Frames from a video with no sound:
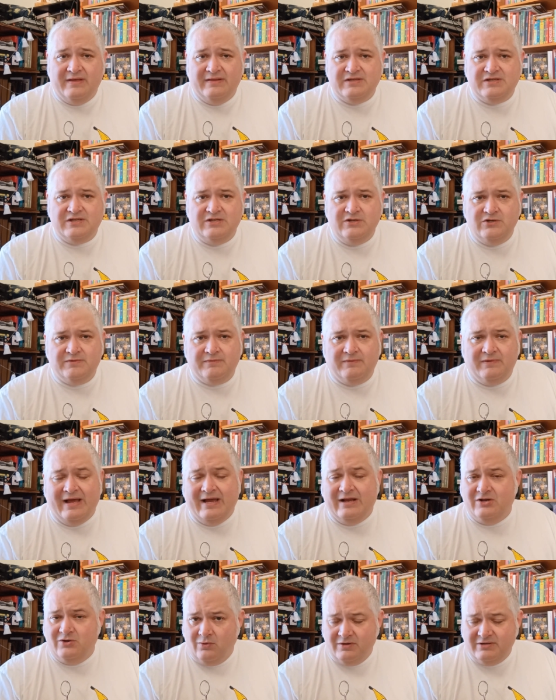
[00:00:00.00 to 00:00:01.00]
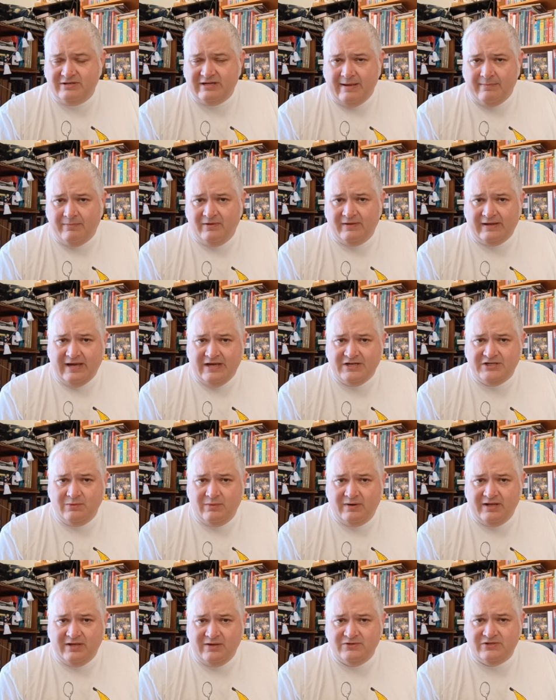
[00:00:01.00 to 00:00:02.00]
that this is useful at your table in case
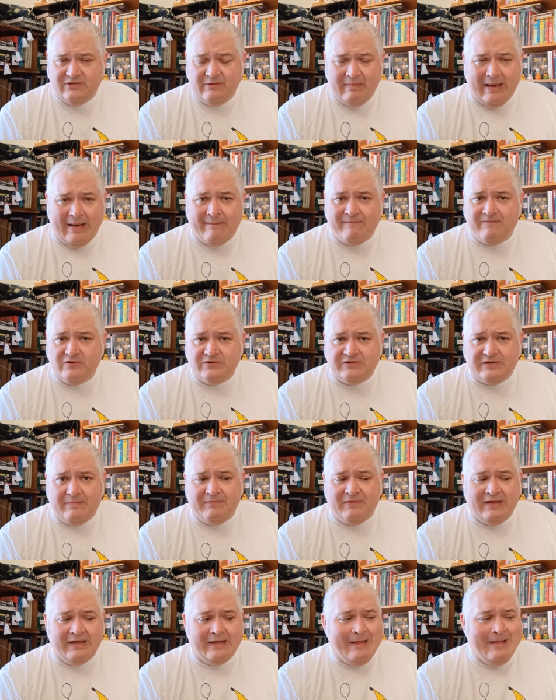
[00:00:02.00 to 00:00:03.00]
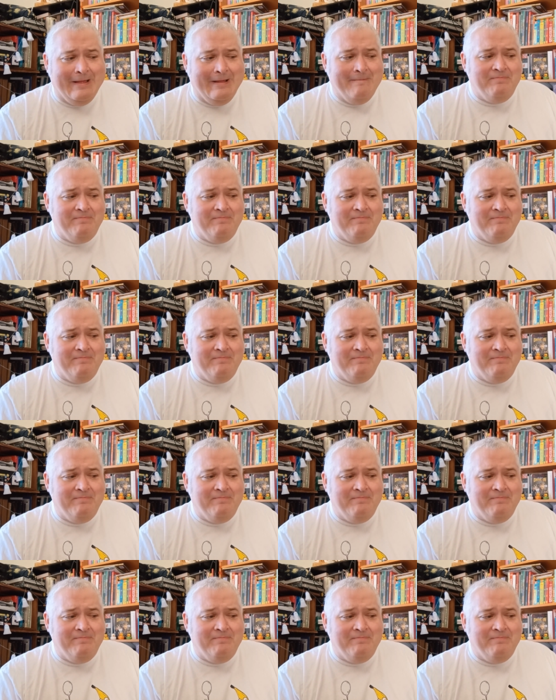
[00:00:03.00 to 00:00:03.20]
you want to use the map for something.